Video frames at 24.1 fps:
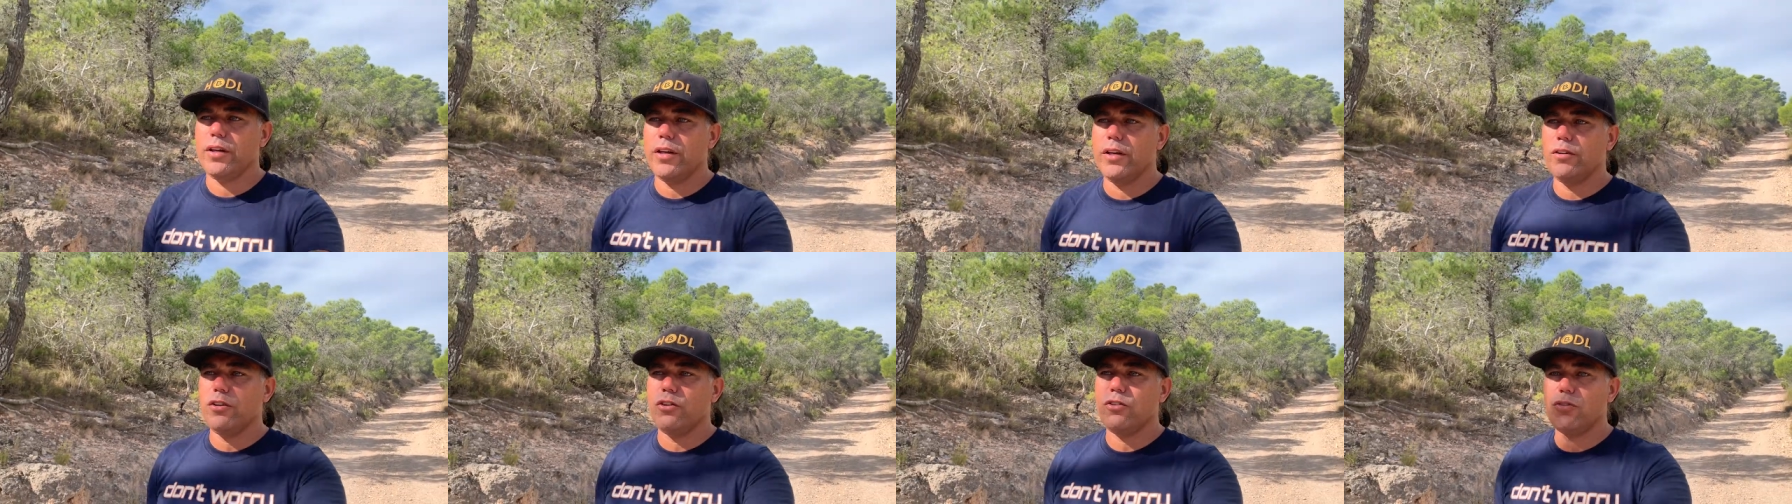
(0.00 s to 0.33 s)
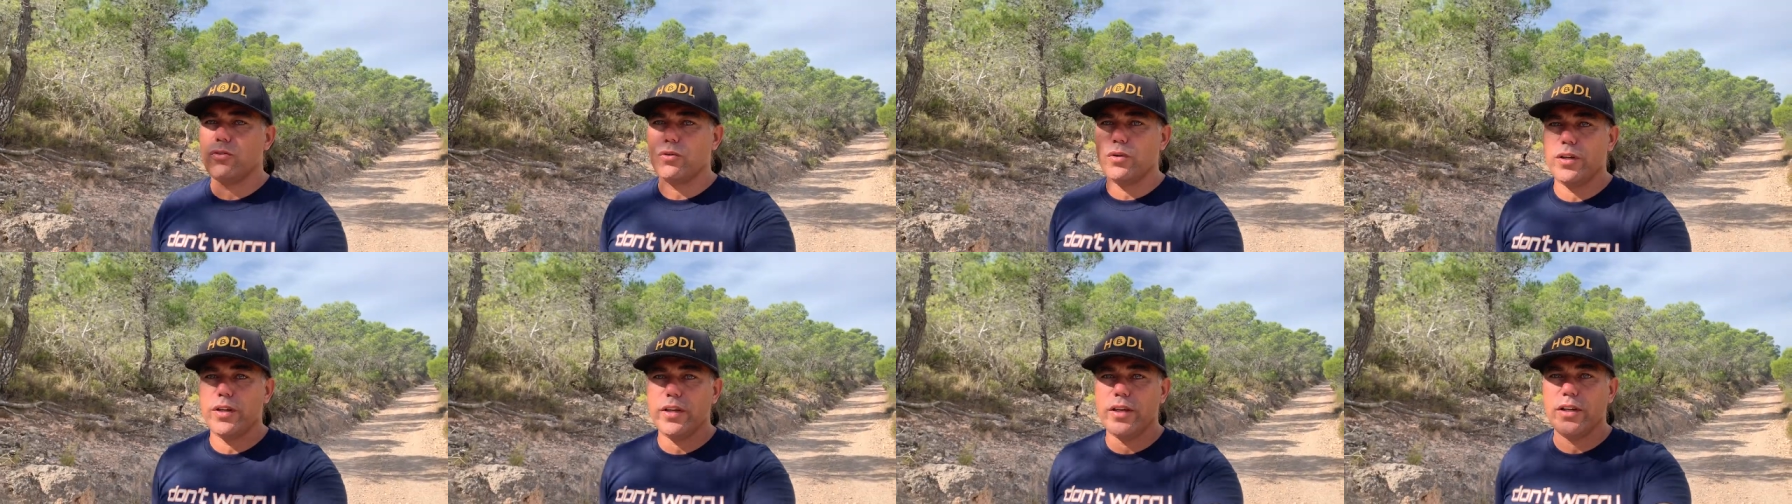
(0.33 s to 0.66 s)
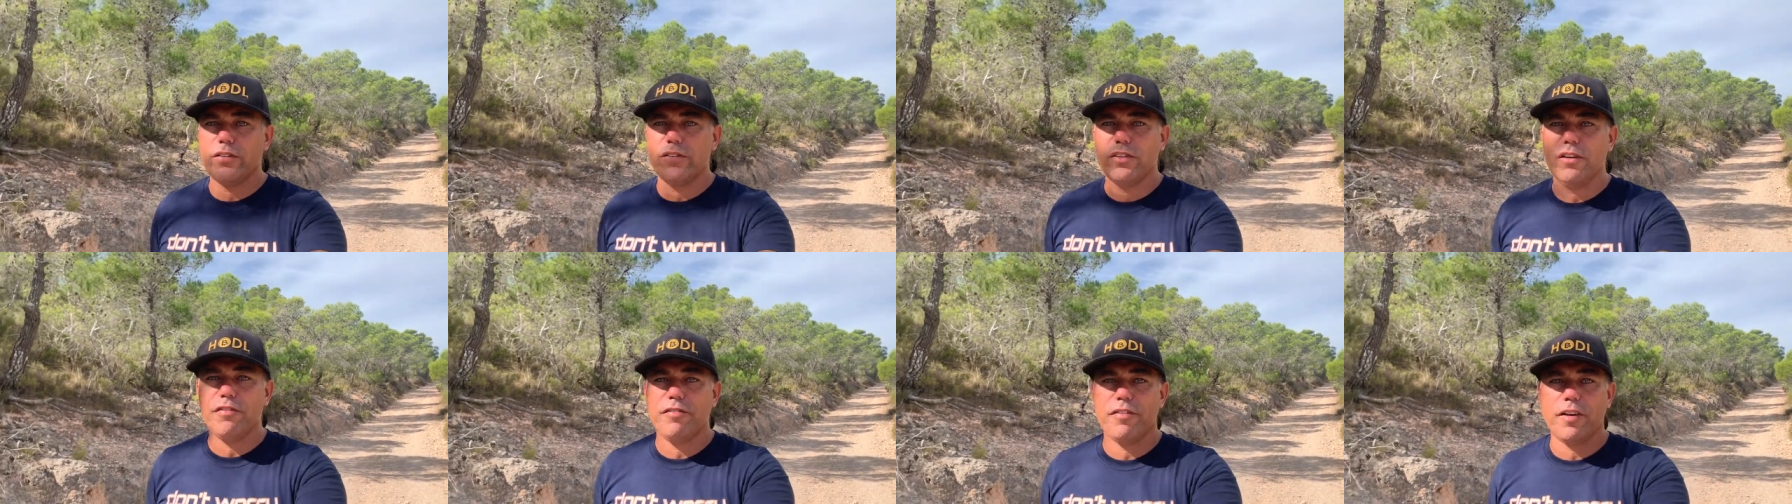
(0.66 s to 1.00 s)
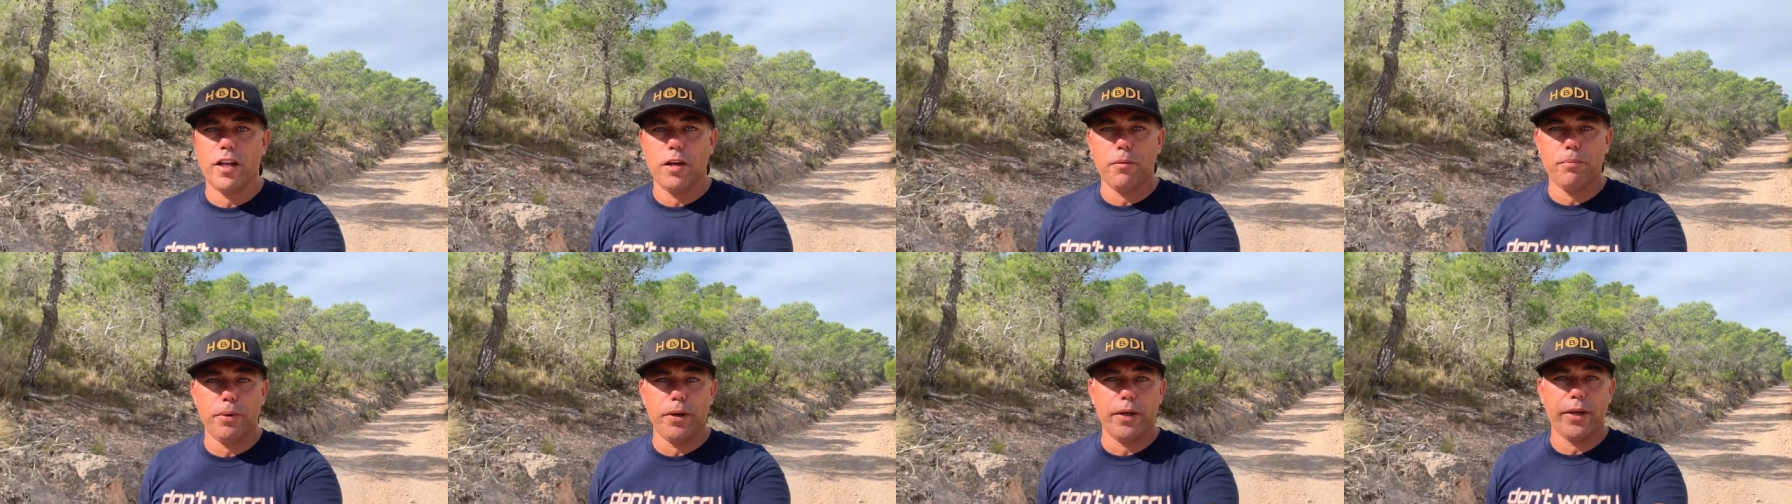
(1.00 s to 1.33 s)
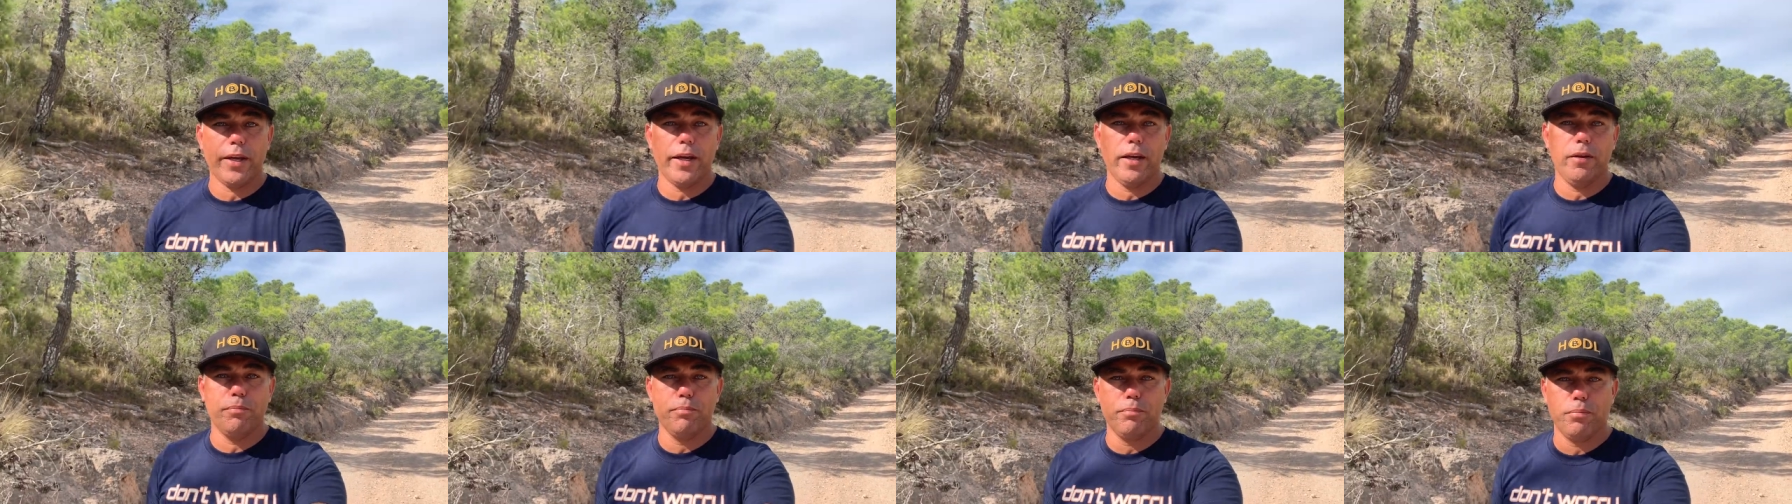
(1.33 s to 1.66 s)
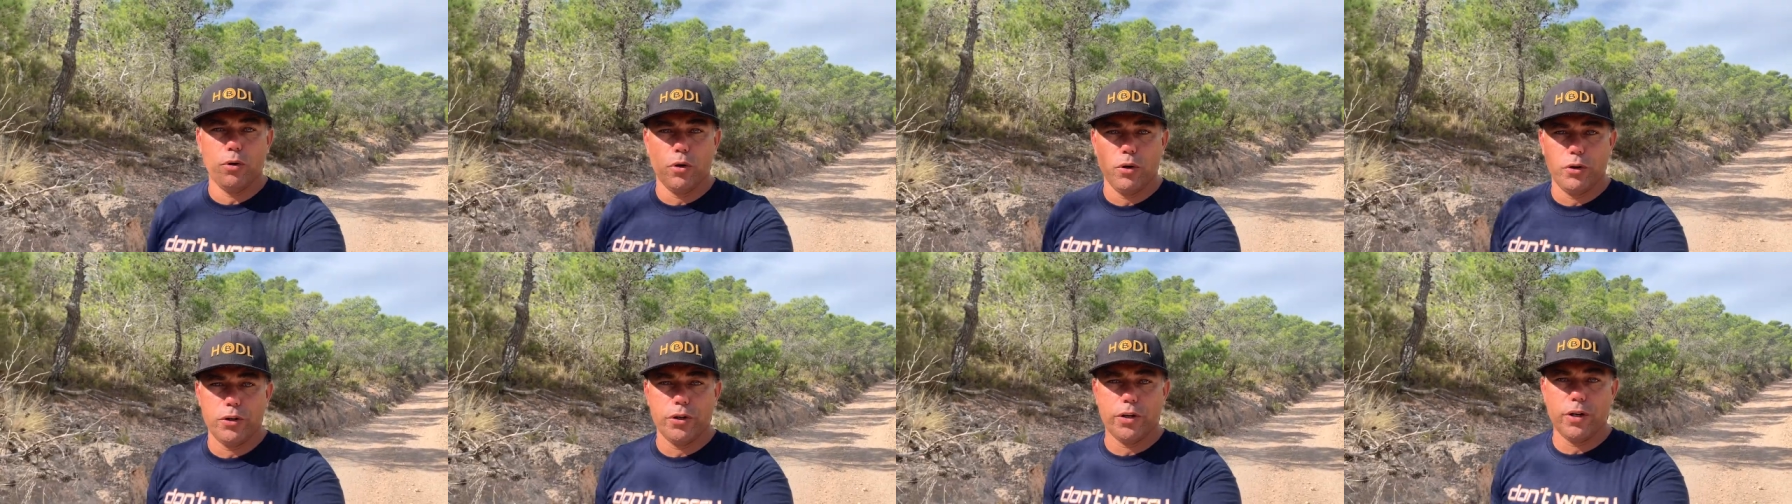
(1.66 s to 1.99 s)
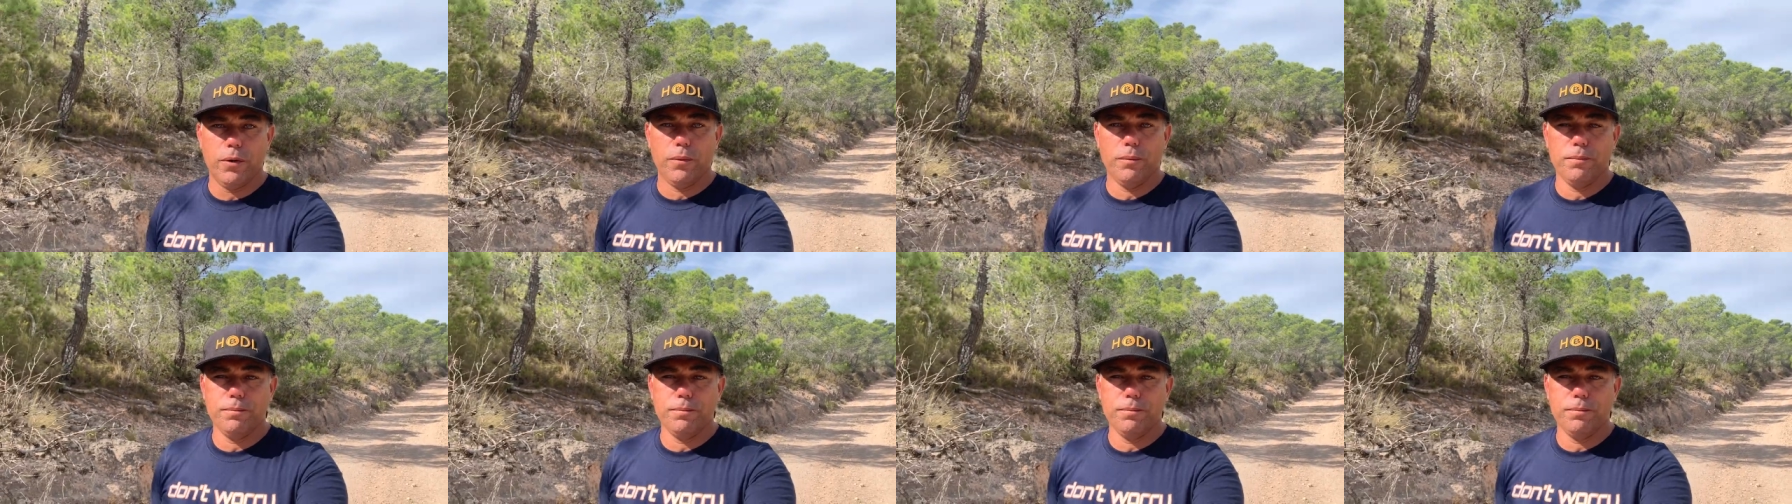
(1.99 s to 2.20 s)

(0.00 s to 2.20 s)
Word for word: industry is developing in Portugal.